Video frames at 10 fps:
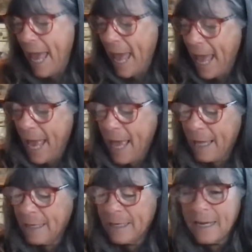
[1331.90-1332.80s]

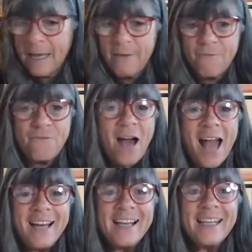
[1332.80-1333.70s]
And
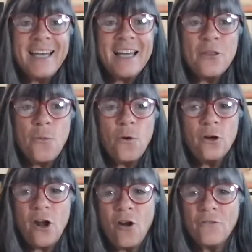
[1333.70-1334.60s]
finally, the
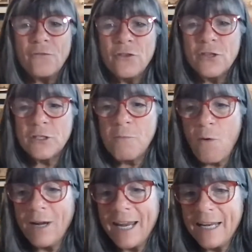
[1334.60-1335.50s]
word art for this
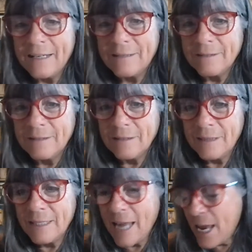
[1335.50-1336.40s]
morning.
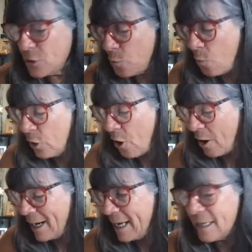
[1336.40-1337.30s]
Today's word
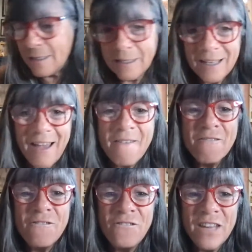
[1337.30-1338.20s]
art is
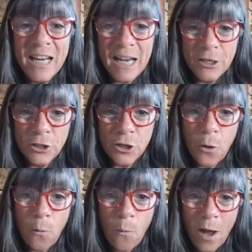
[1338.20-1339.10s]
finish
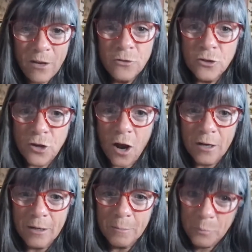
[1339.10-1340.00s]
what you
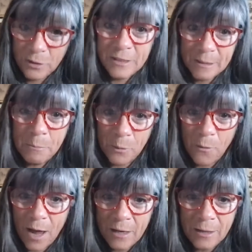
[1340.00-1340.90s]
start. Pretty simple,
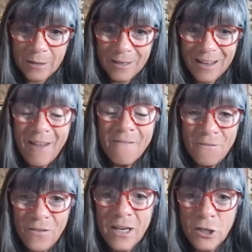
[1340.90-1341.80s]
right?
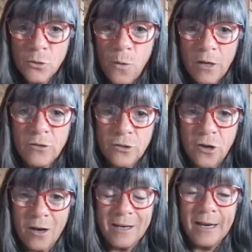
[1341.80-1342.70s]
Finish what you
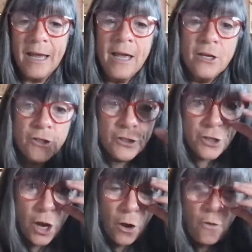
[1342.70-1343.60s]
start.
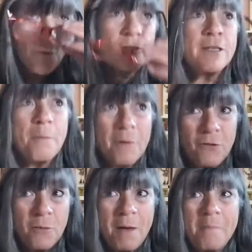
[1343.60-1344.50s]
So some of
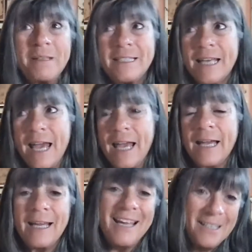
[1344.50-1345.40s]
you may be
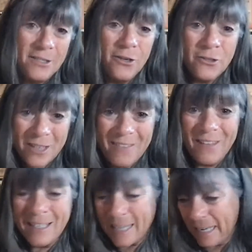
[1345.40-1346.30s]
saying easier said
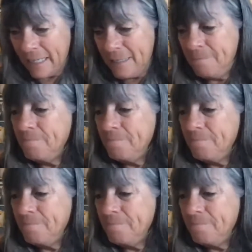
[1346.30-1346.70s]
than done.